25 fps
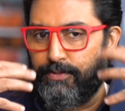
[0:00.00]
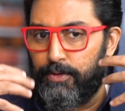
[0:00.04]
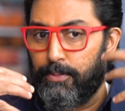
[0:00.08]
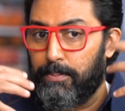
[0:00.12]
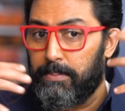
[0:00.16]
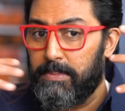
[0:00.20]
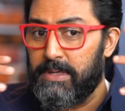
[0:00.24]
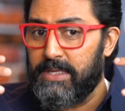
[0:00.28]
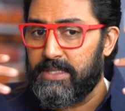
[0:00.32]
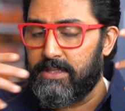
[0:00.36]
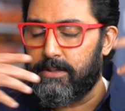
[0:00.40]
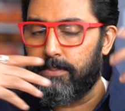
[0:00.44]
for
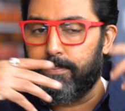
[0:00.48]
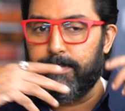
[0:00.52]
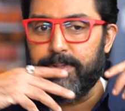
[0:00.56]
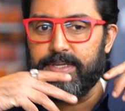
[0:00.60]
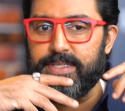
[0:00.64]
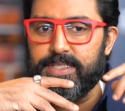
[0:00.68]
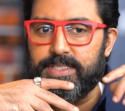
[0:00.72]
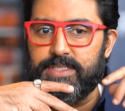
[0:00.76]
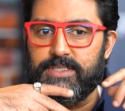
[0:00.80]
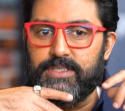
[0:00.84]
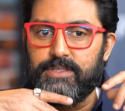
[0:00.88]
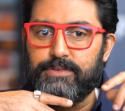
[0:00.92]
me, the
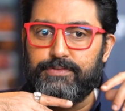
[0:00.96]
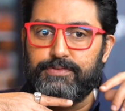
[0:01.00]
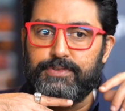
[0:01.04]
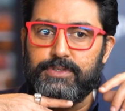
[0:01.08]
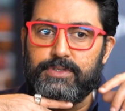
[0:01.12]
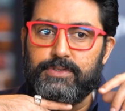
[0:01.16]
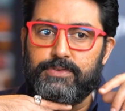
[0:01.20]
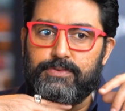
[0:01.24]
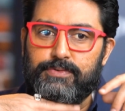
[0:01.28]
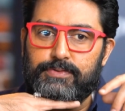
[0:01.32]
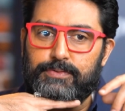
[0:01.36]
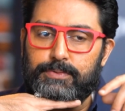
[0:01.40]
biggest
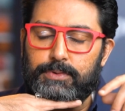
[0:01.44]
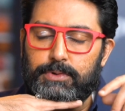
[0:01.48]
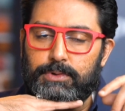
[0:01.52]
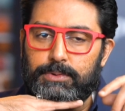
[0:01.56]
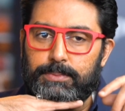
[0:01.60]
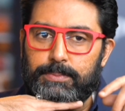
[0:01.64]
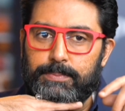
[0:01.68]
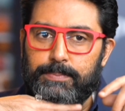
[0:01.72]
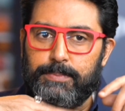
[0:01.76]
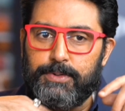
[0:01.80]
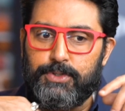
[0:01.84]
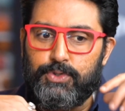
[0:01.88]
difference
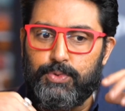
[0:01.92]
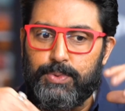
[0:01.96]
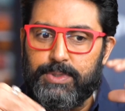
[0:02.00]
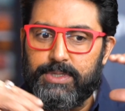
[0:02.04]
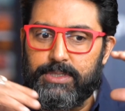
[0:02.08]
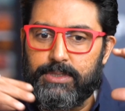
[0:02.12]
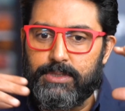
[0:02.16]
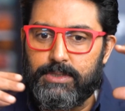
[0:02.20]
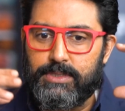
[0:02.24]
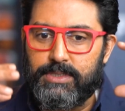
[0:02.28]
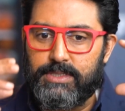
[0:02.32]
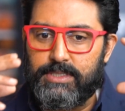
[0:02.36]

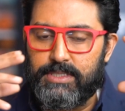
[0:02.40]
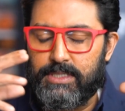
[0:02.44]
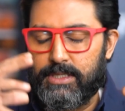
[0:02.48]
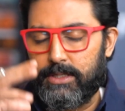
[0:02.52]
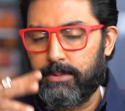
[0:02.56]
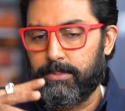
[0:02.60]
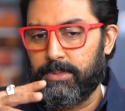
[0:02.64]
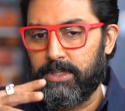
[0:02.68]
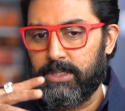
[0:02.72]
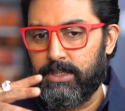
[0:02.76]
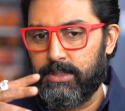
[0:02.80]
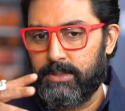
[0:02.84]
between
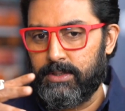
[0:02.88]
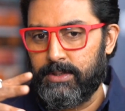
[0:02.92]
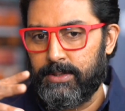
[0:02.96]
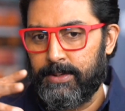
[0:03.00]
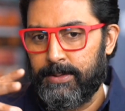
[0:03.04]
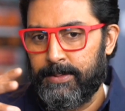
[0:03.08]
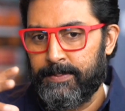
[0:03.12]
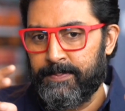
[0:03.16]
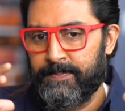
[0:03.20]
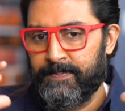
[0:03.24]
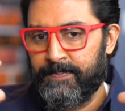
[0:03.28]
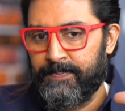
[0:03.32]
cinema
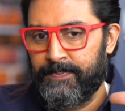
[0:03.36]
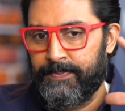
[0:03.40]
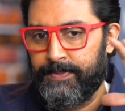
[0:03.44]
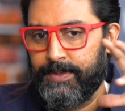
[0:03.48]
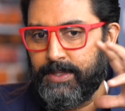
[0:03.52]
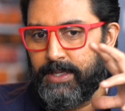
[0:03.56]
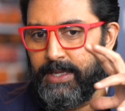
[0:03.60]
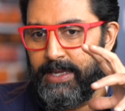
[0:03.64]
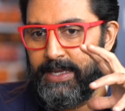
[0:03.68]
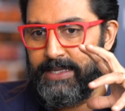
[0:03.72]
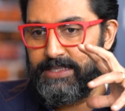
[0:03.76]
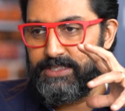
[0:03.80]

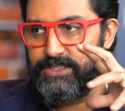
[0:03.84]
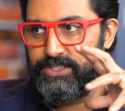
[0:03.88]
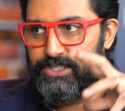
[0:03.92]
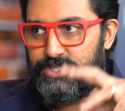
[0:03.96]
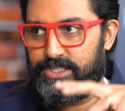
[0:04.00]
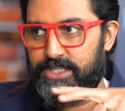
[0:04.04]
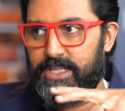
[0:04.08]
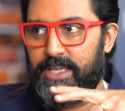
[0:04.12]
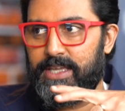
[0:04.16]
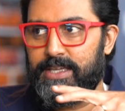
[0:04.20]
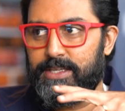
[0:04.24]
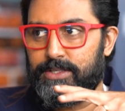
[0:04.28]
and
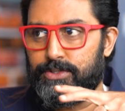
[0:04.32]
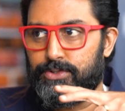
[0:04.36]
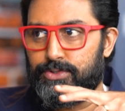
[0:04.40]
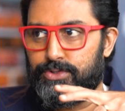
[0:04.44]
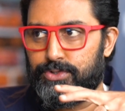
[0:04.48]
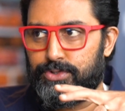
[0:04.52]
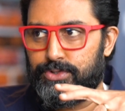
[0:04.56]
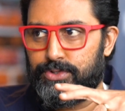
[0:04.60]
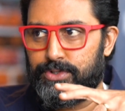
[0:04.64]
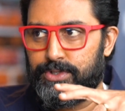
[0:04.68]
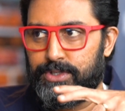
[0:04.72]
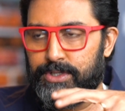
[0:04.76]

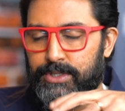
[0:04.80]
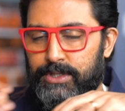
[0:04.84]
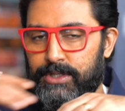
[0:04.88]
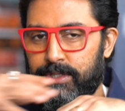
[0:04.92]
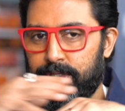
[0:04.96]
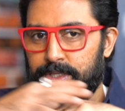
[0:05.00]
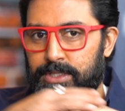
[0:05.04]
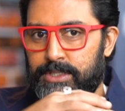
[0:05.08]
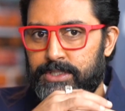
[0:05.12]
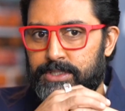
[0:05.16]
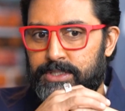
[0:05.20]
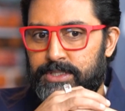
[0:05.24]
stage
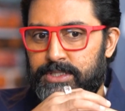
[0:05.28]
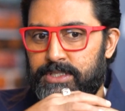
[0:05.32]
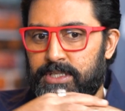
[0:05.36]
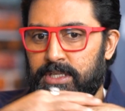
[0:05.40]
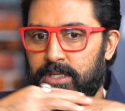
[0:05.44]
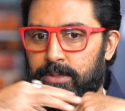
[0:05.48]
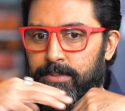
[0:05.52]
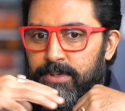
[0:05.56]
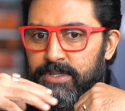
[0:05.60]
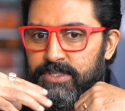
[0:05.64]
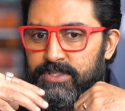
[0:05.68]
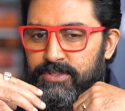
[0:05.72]
is
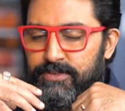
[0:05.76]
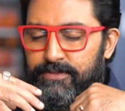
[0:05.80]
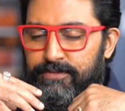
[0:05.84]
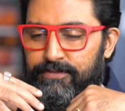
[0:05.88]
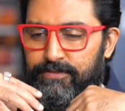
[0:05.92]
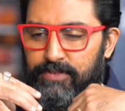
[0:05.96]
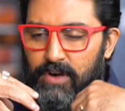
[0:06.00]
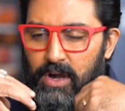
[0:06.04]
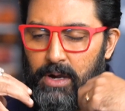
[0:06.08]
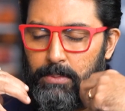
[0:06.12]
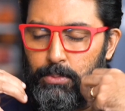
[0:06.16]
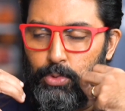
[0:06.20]
cinema's
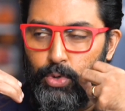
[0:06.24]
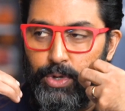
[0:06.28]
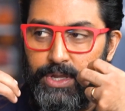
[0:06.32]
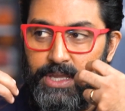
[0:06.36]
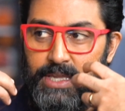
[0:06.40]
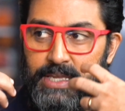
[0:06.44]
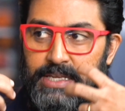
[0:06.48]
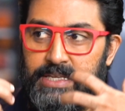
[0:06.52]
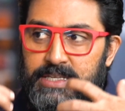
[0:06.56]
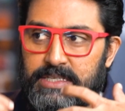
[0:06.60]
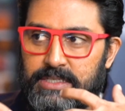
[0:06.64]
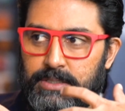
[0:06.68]
far more
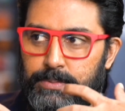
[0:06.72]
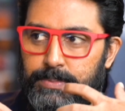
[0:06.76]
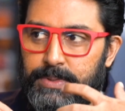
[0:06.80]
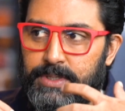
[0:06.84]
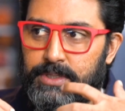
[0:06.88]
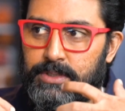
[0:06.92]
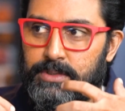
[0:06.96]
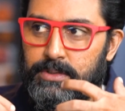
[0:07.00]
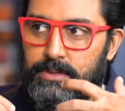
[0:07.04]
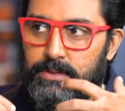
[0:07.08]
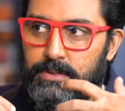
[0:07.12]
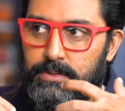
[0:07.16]

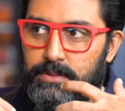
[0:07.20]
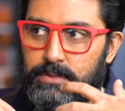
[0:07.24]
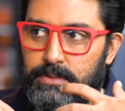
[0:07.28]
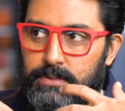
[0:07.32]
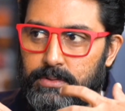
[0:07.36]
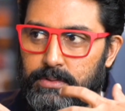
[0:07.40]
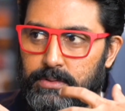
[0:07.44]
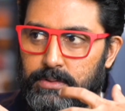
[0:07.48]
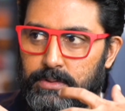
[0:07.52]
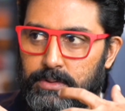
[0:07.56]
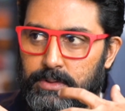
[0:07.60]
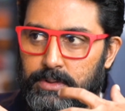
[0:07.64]
intimate
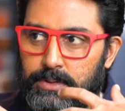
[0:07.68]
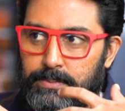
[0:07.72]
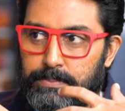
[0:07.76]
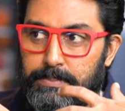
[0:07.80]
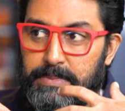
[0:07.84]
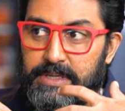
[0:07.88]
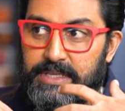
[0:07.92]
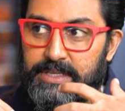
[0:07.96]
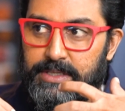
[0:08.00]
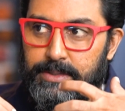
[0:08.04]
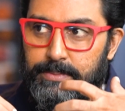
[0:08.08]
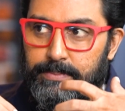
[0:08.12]

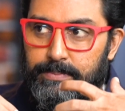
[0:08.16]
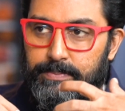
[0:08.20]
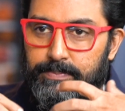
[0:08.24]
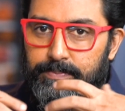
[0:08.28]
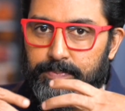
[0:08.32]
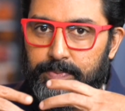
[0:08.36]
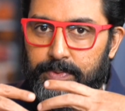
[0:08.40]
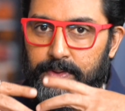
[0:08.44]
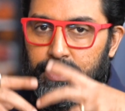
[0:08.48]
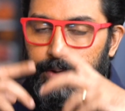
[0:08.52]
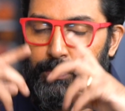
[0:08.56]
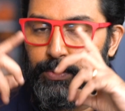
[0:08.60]
medium.
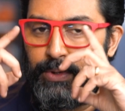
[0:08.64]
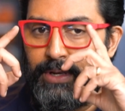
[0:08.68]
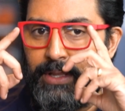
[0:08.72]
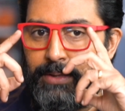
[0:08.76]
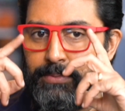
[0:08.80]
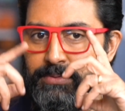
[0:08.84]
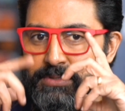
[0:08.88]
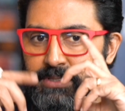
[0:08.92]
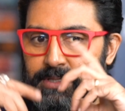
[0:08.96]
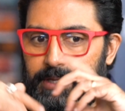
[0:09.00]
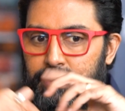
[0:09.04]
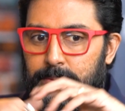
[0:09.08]
And when
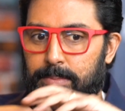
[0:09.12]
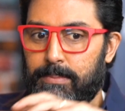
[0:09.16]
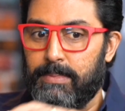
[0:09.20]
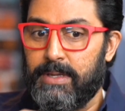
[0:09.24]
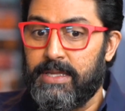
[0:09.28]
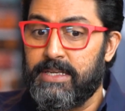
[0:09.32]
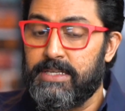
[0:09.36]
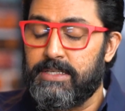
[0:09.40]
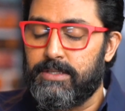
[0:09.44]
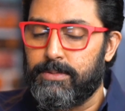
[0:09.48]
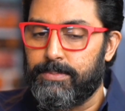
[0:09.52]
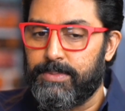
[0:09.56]
I say
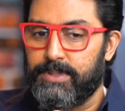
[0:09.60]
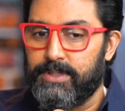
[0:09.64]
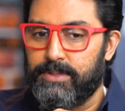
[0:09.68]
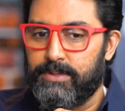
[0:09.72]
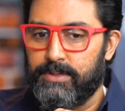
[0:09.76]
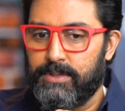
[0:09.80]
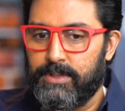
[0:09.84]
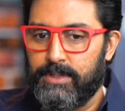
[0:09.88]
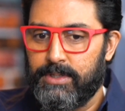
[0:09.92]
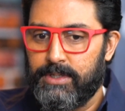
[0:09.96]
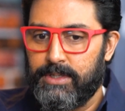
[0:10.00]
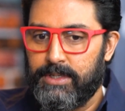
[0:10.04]

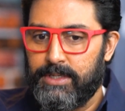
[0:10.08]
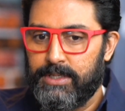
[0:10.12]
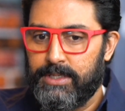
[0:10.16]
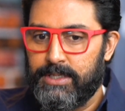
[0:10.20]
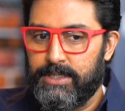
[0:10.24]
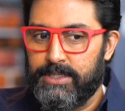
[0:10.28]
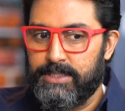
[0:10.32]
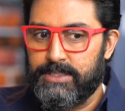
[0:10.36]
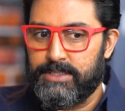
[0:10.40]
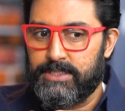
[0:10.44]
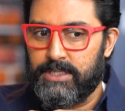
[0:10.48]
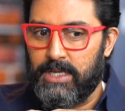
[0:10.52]
intimate,
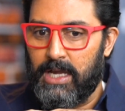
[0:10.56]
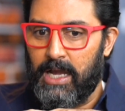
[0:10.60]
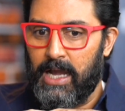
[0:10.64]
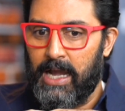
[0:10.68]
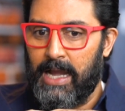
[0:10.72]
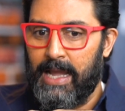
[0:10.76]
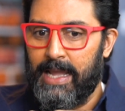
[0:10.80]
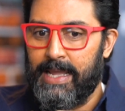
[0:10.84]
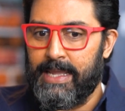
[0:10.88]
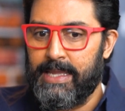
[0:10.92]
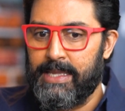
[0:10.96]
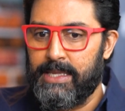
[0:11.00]
is
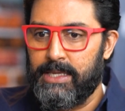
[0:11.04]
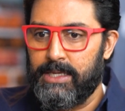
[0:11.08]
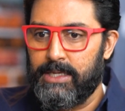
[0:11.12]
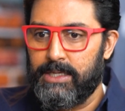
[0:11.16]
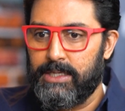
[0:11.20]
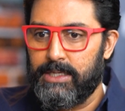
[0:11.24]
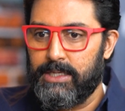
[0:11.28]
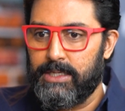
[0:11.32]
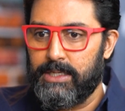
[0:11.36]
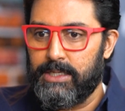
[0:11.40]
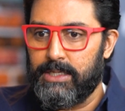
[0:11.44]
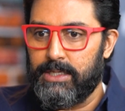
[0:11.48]
I
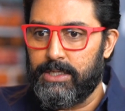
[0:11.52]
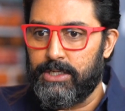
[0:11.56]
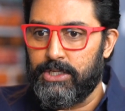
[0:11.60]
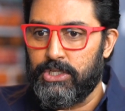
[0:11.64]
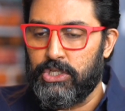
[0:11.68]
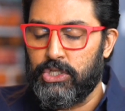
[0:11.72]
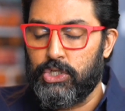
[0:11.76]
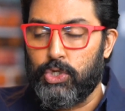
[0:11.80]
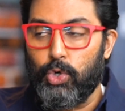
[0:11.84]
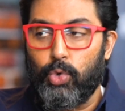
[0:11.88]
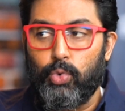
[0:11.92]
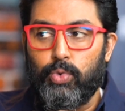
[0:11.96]

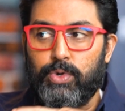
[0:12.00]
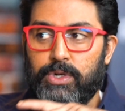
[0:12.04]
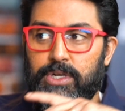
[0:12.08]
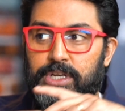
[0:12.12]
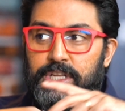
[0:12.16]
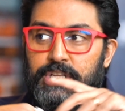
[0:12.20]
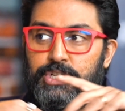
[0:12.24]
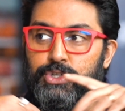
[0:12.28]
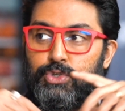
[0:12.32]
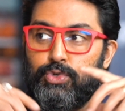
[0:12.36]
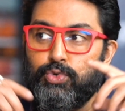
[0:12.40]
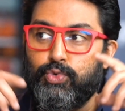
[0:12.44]
don't
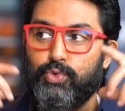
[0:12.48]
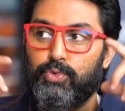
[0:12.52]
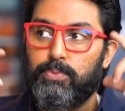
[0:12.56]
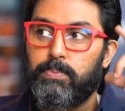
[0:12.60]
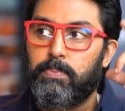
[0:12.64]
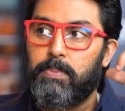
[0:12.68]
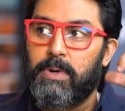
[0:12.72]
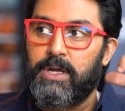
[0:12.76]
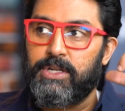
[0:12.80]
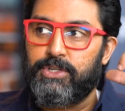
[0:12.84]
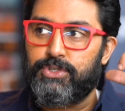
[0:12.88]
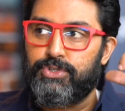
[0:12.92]
need to do
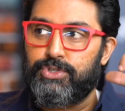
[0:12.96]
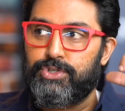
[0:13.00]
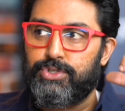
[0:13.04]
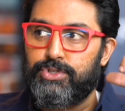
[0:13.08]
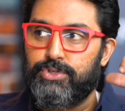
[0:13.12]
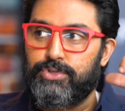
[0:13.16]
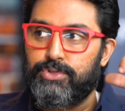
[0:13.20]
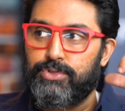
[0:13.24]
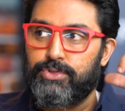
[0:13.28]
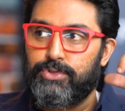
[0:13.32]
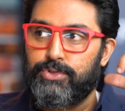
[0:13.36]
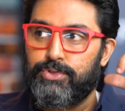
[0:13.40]

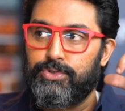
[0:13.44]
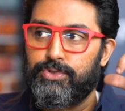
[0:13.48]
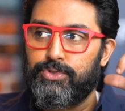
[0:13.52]
much